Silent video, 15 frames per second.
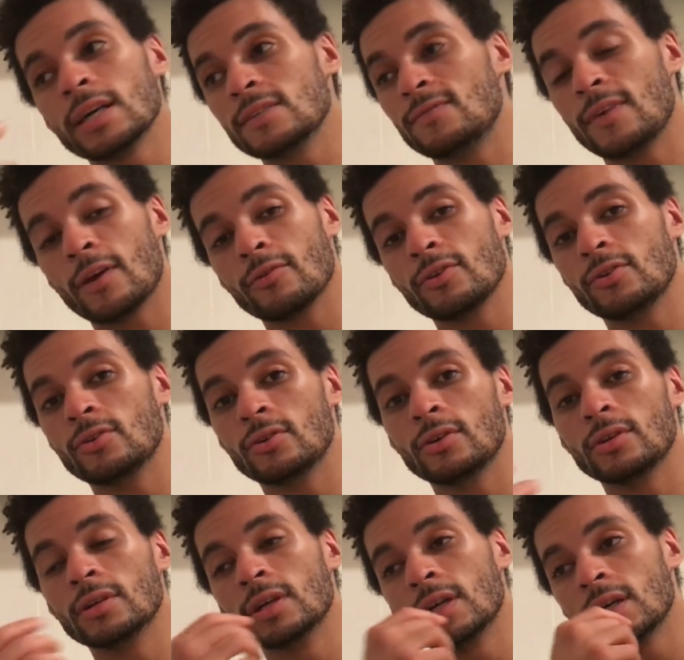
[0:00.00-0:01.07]
it's very
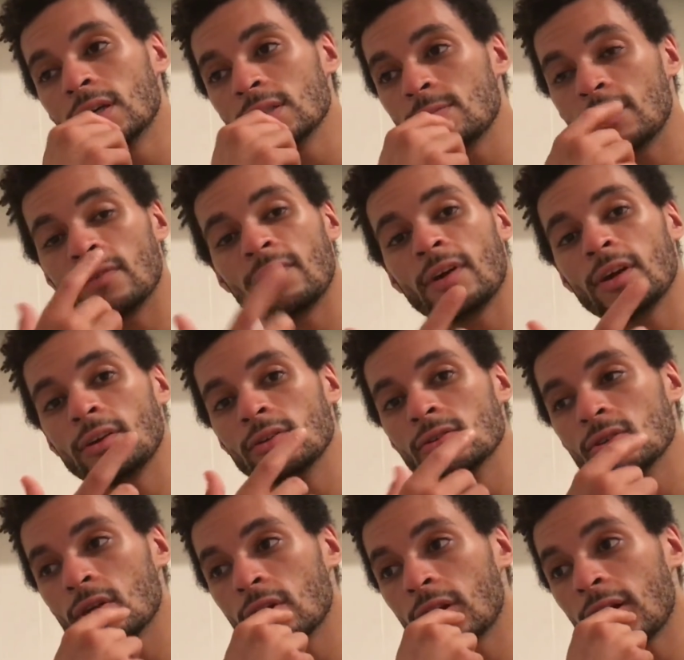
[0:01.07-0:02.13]
good. It's been a very good
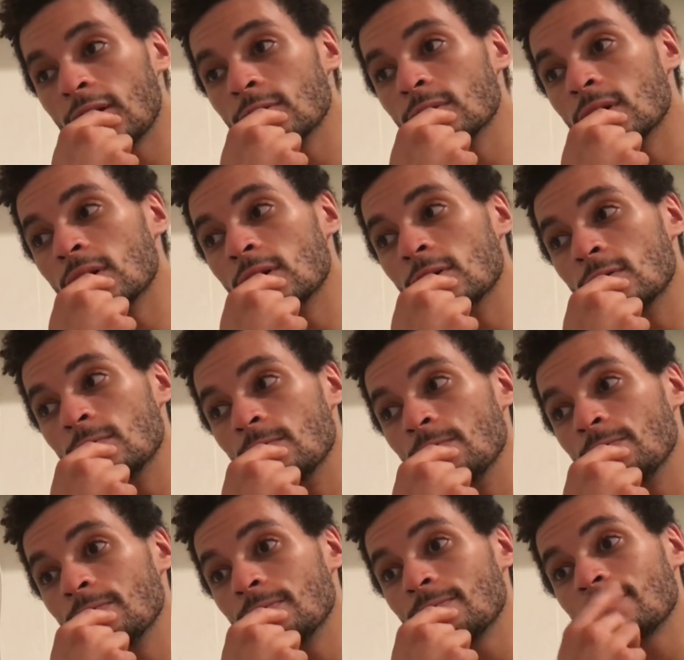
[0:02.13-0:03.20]
turnout.
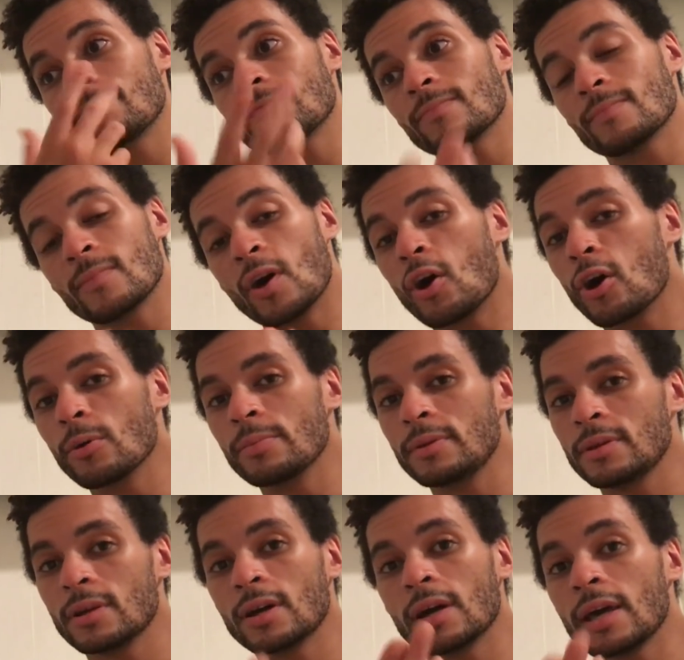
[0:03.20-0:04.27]
ARP
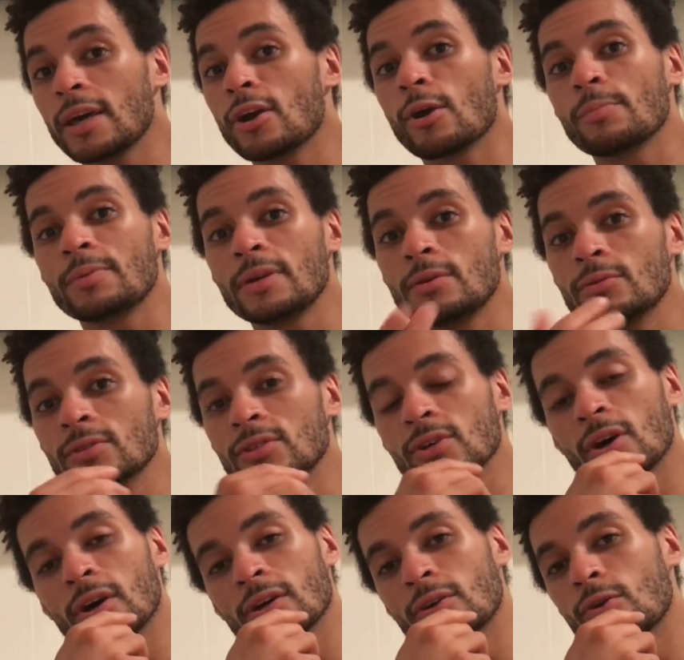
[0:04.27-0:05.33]
was
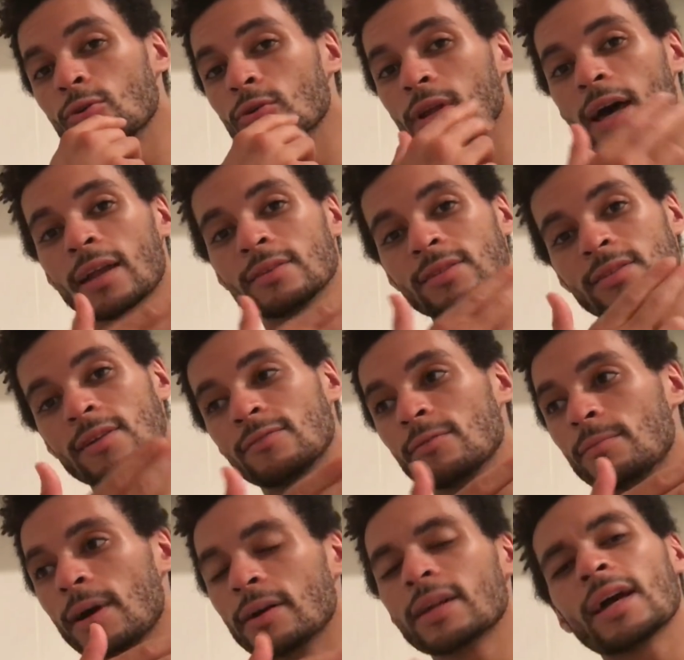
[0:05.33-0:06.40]
talking a whole lot of stuff
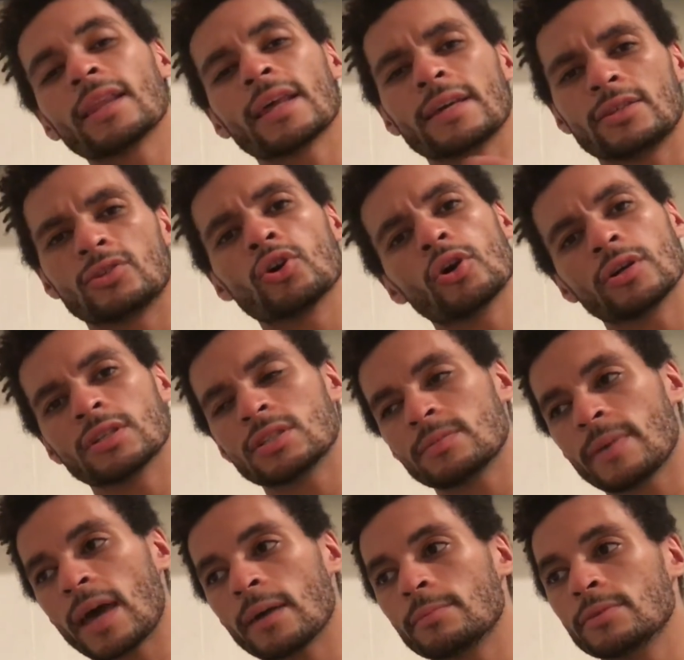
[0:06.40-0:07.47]
about, not like talking
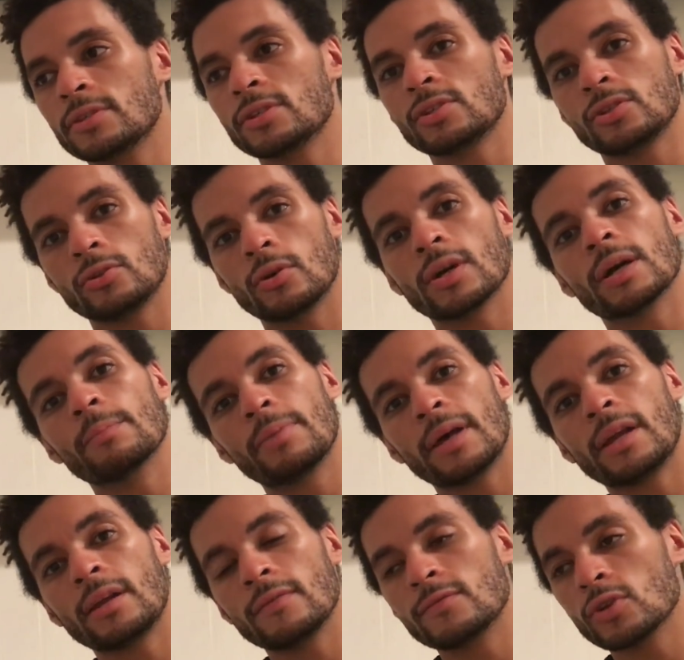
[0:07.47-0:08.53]
smack, but just, you know,
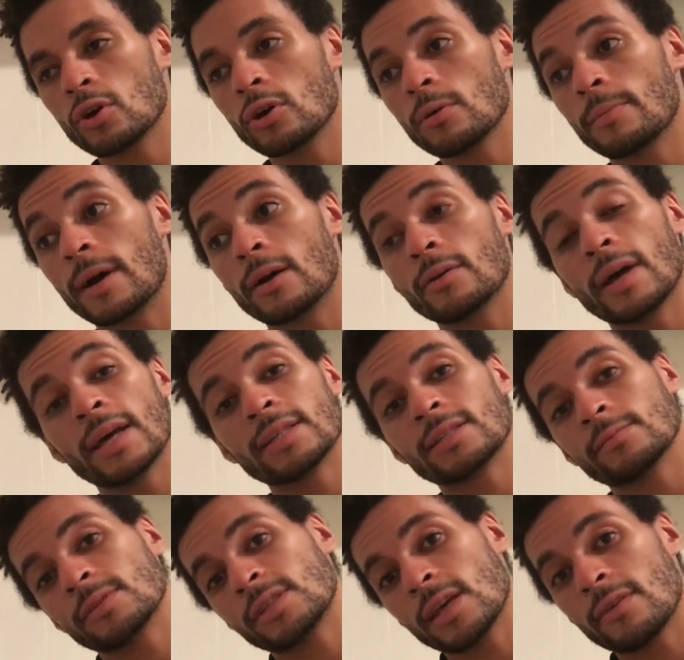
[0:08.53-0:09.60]
competitive talk about
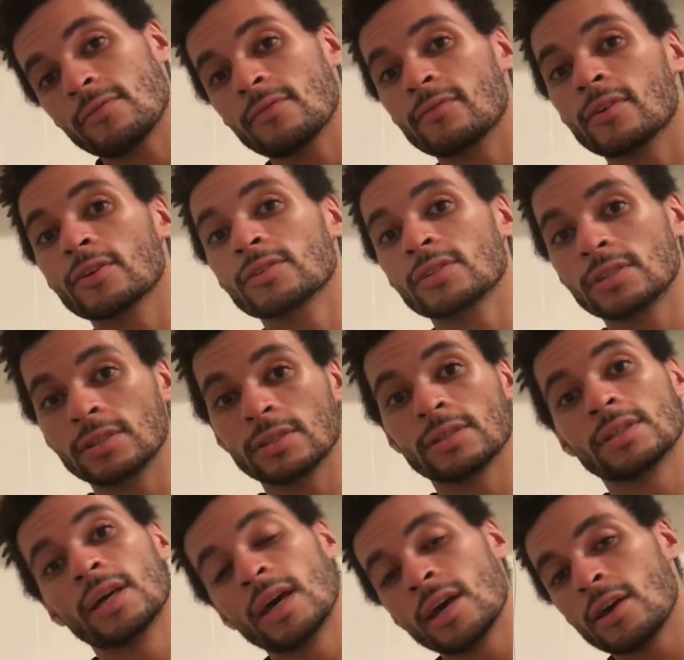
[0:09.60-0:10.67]
SM7
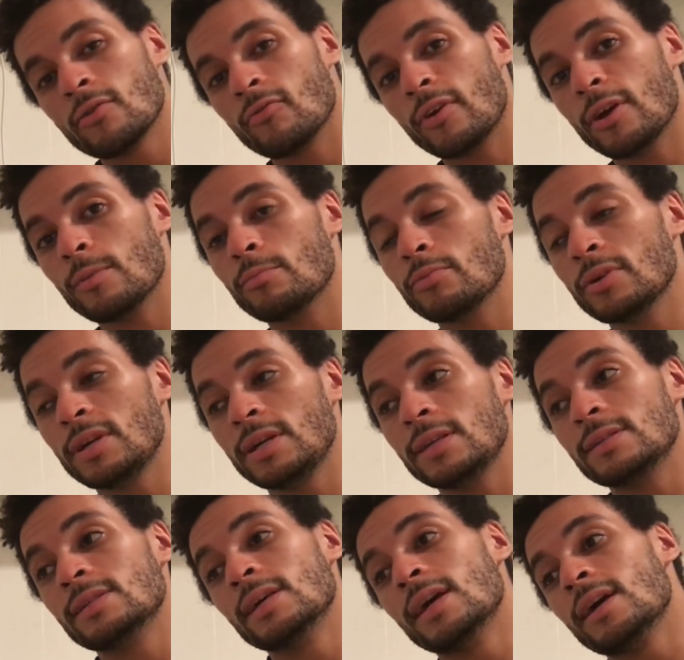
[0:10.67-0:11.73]
versus Rare
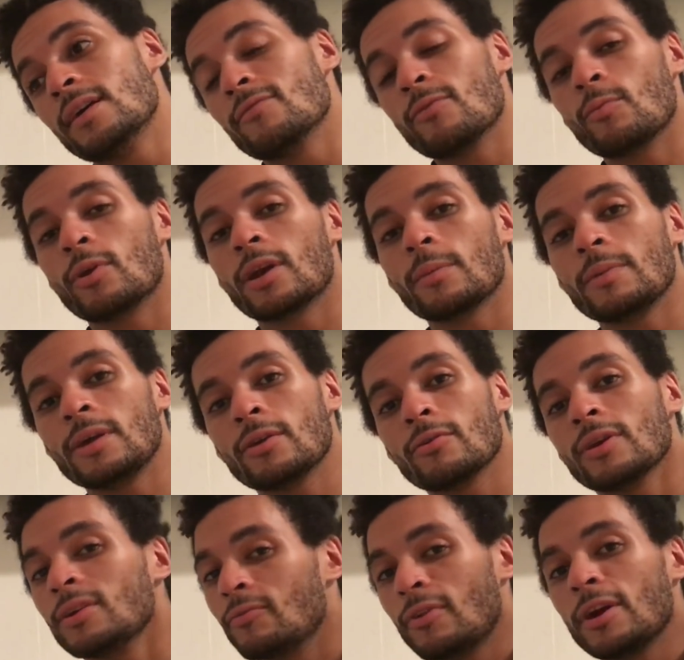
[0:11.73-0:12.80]
Breeds. From what I'm
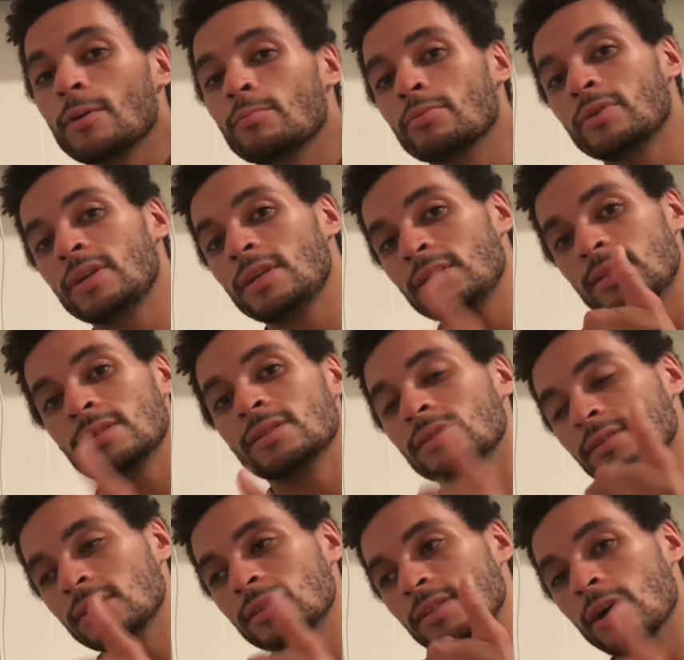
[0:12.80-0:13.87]
hearing, Rare Breeds
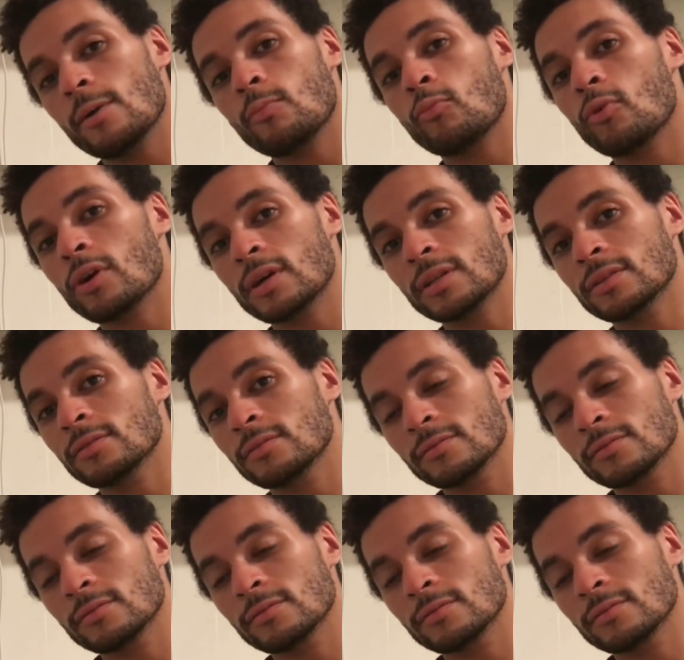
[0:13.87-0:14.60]
is up 1-0